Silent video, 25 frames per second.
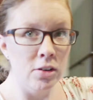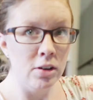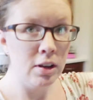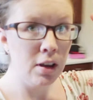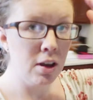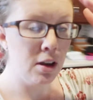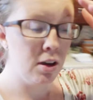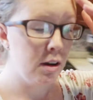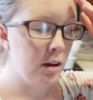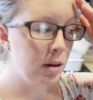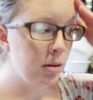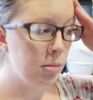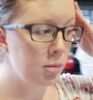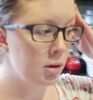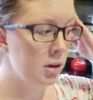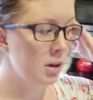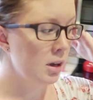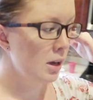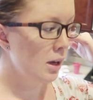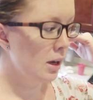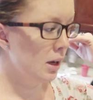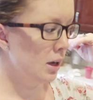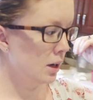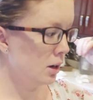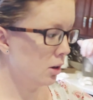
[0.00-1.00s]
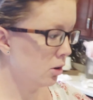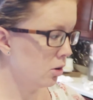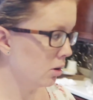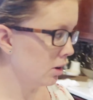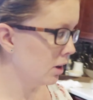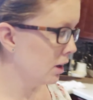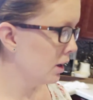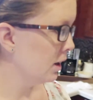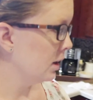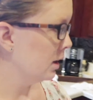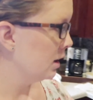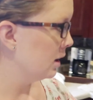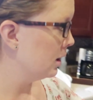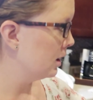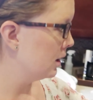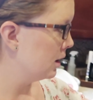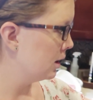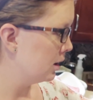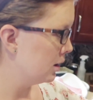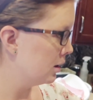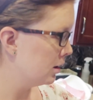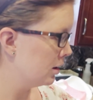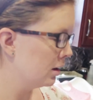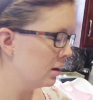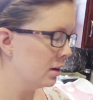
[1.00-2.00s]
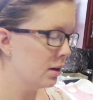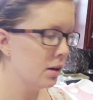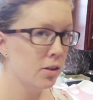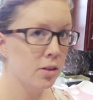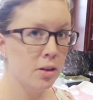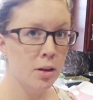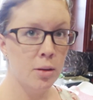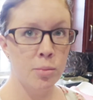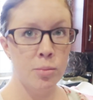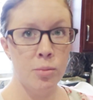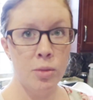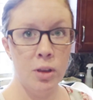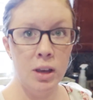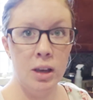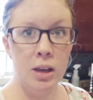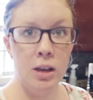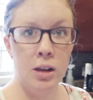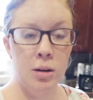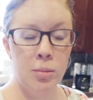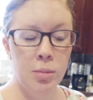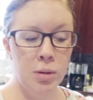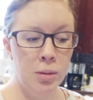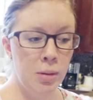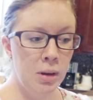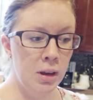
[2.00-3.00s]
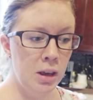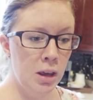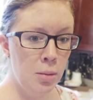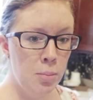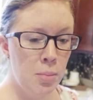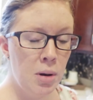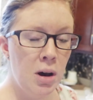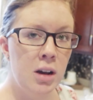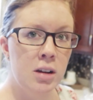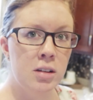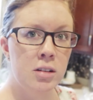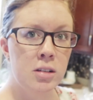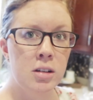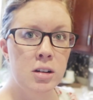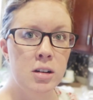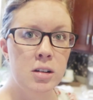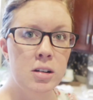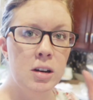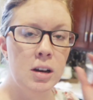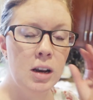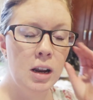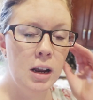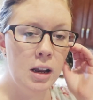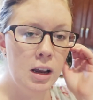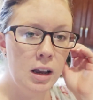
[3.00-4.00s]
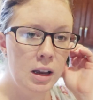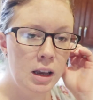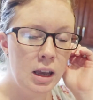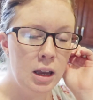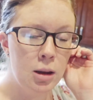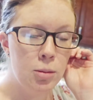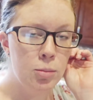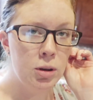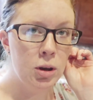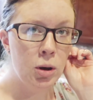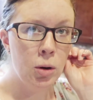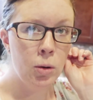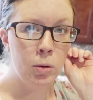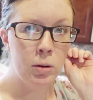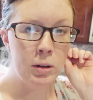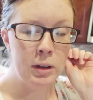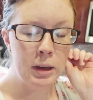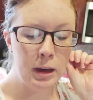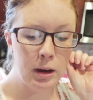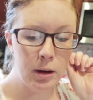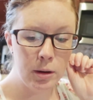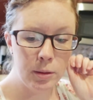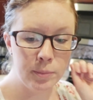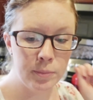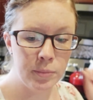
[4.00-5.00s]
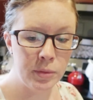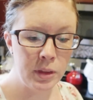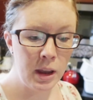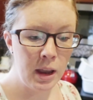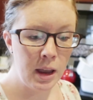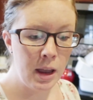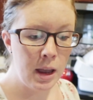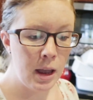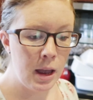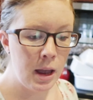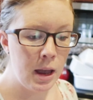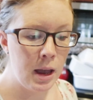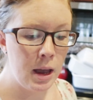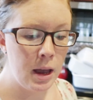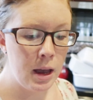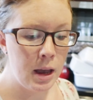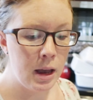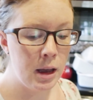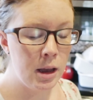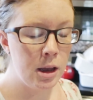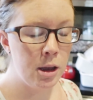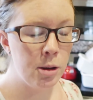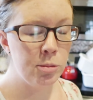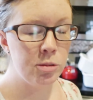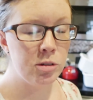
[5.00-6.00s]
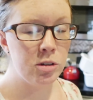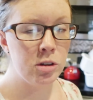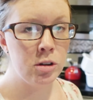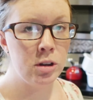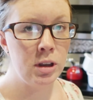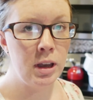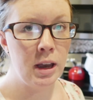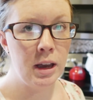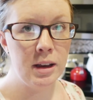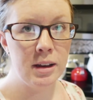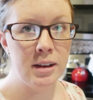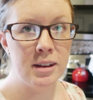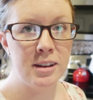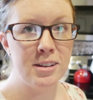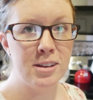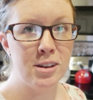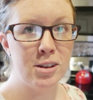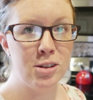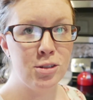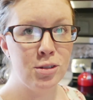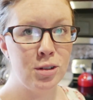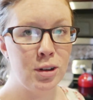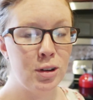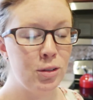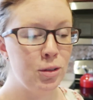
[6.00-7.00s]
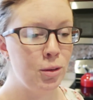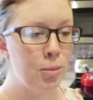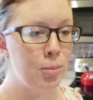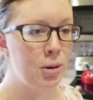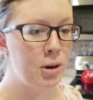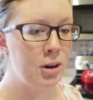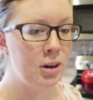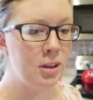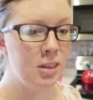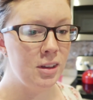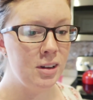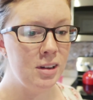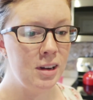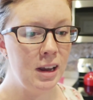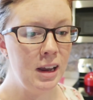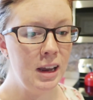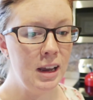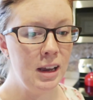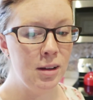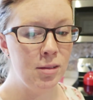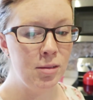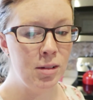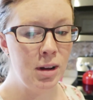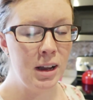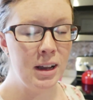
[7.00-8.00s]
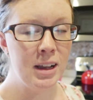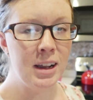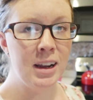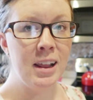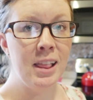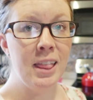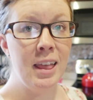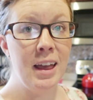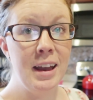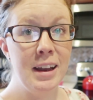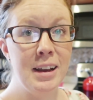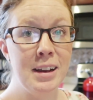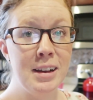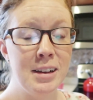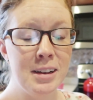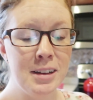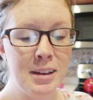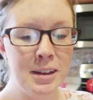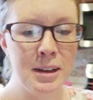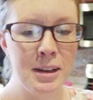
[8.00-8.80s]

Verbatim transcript: to come and cooking because I'm like gonna be making pasta today. I can't be holding them. Um, so yeah, it's a stressful part of the day, I'm not gonna lie.